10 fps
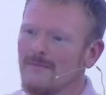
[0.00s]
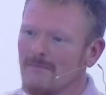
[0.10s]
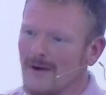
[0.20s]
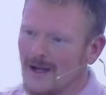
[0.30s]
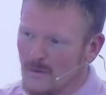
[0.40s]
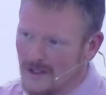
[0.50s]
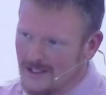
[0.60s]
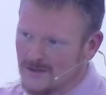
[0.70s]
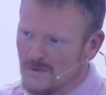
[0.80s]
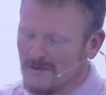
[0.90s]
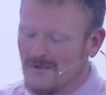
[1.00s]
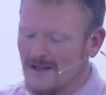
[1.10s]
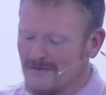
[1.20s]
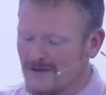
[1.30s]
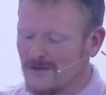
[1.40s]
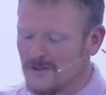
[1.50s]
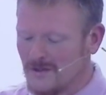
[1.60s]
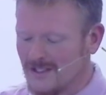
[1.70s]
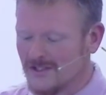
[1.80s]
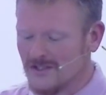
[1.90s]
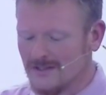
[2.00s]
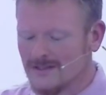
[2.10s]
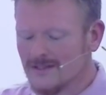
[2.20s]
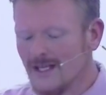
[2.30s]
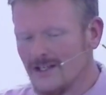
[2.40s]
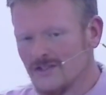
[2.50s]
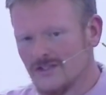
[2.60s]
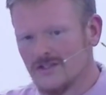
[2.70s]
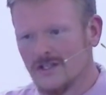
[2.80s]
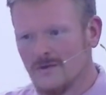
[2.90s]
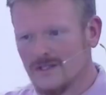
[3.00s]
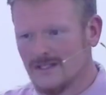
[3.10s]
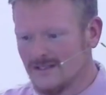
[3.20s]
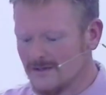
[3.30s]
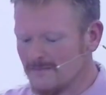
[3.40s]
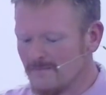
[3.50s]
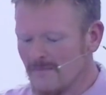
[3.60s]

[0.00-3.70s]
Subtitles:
what is one of my favorite traditions, ancient Stoicism.